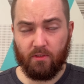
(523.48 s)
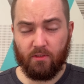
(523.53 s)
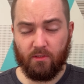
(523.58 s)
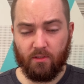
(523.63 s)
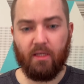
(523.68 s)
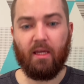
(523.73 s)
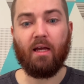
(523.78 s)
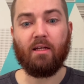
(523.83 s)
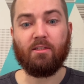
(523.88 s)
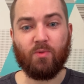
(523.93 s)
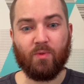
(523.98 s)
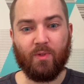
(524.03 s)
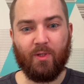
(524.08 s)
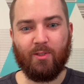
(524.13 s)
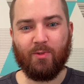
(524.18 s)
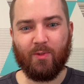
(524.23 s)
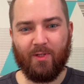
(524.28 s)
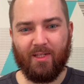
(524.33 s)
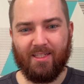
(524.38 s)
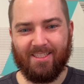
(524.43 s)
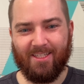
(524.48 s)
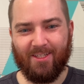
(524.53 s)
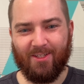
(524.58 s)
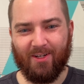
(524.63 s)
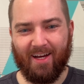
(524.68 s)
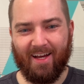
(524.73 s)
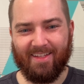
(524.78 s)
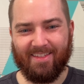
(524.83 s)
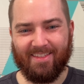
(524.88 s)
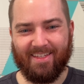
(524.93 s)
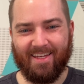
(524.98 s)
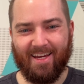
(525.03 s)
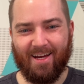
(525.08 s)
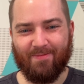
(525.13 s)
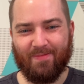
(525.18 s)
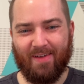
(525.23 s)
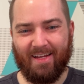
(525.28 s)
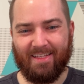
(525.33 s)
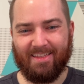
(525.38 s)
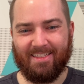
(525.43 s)
Yeah, 2022. I had to
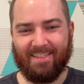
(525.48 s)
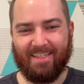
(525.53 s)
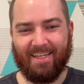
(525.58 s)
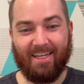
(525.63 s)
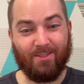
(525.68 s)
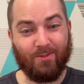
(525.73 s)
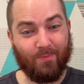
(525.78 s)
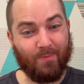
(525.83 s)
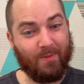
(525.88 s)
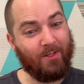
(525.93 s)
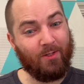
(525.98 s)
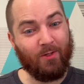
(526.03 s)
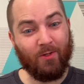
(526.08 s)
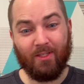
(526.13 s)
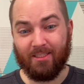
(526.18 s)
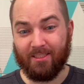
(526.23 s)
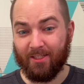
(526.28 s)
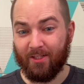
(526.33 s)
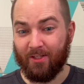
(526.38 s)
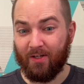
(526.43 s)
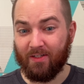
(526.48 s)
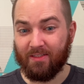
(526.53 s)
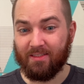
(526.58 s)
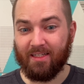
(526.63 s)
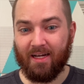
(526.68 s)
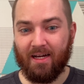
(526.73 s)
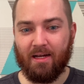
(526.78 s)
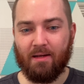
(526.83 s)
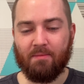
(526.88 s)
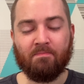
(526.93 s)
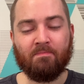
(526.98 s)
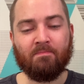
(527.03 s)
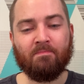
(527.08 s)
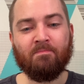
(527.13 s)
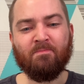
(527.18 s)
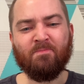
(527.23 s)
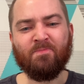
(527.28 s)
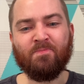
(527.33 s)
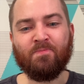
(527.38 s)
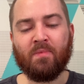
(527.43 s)
count back the days. We've been doing this a long time.
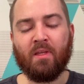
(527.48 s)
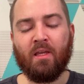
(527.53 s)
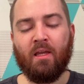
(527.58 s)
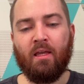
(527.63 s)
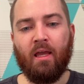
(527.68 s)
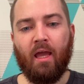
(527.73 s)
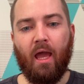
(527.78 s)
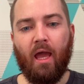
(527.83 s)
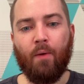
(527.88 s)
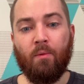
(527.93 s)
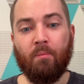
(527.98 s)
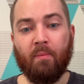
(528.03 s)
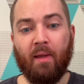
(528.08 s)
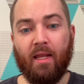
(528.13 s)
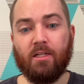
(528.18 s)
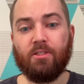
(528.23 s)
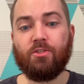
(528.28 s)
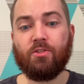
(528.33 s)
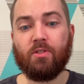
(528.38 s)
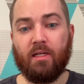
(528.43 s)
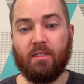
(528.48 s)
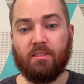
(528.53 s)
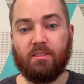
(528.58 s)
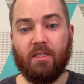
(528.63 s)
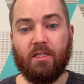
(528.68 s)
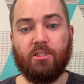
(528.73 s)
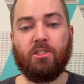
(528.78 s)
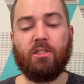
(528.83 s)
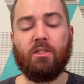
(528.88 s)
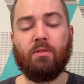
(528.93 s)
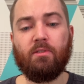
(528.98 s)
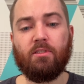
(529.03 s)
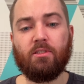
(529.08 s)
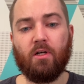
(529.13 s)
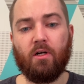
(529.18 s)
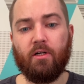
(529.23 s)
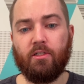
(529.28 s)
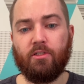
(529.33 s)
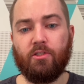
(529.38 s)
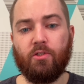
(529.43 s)
And we made a transition and we
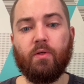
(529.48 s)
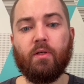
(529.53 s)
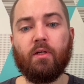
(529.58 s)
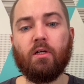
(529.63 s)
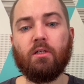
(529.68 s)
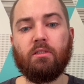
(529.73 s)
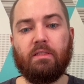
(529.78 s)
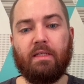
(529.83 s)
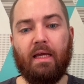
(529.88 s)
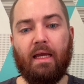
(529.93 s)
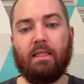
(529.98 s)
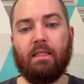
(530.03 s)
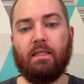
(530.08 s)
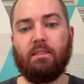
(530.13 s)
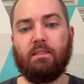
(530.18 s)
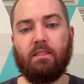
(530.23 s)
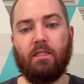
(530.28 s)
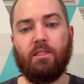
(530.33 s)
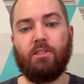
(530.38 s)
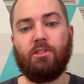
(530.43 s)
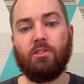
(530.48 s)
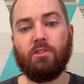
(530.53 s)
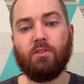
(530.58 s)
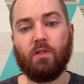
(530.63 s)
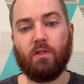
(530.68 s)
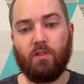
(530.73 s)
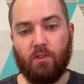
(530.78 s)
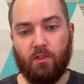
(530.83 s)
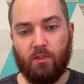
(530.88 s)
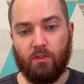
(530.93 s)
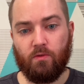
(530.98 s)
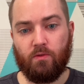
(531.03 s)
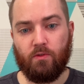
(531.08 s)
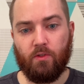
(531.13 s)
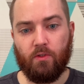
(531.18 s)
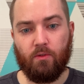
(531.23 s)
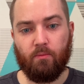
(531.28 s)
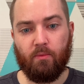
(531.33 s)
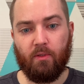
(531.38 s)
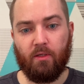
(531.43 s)
started doing our daily teachings on
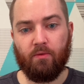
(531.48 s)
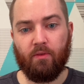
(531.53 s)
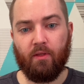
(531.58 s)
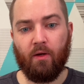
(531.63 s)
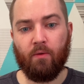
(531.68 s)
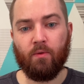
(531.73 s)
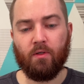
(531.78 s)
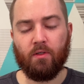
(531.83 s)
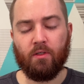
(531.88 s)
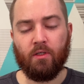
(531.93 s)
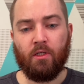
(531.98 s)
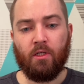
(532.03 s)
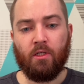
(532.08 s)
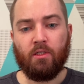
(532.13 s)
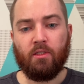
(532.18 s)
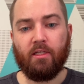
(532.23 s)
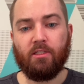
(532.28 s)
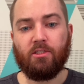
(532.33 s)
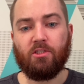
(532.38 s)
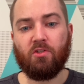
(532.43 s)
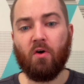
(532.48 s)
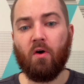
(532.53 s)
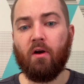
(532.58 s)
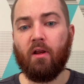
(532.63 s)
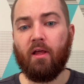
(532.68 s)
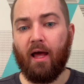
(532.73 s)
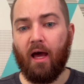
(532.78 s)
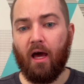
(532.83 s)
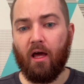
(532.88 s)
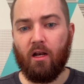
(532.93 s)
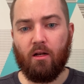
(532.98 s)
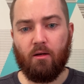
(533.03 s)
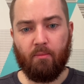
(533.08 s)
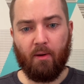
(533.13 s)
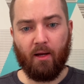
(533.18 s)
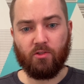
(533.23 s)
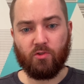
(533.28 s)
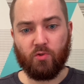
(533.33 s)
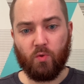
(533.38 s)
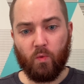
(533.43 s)
YouTube. And they were they started out at
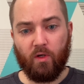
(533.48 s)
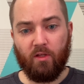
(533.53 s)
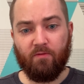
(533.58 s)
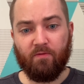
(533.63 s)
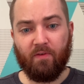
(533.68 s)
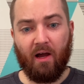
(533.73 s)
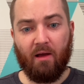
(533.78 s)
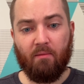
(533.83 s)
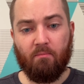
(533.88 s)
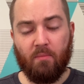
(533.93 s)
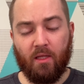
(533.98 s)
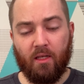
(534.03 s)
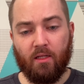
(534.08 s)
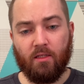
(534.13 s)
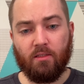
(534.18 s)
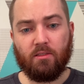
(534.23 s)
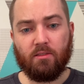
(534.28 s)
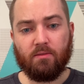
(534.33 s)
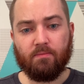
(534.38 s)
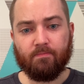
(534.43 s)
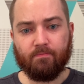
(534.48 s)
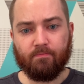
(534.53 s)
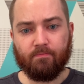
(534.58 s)
about 25 minutes,